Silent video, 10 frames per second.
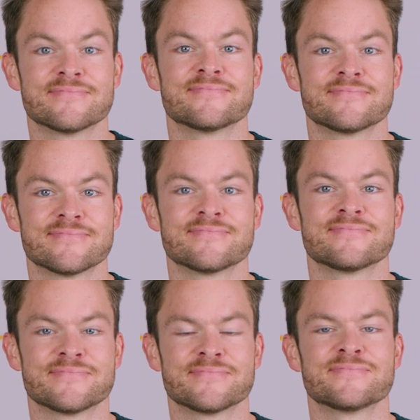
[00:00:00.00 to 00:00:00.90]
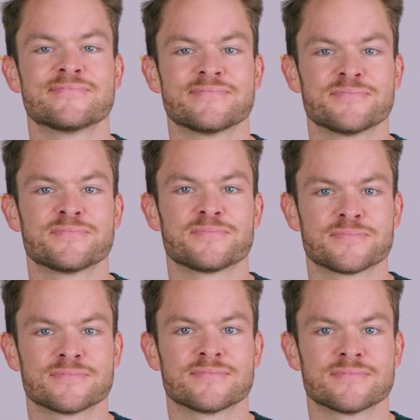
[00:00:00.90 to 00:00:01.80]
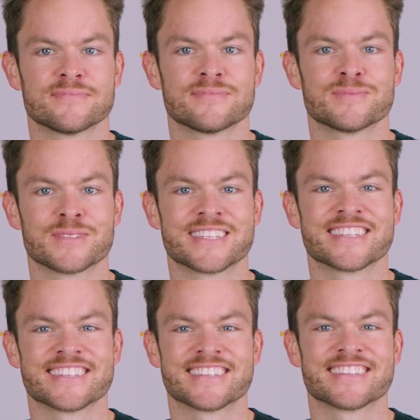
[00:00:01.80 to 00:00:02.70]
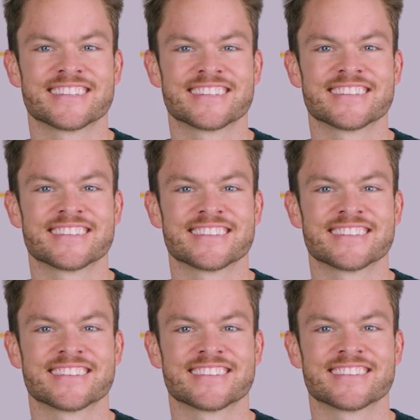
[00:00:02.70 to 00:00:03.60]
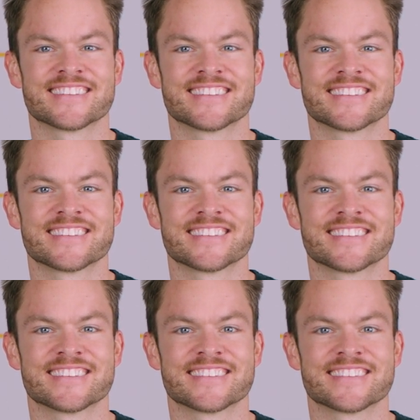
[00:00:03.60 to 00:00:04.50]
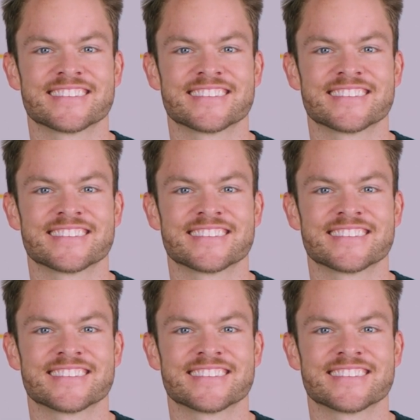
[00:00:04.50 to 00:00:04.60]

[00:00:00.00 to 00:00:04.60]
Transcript: No words are spoken by the person on screen.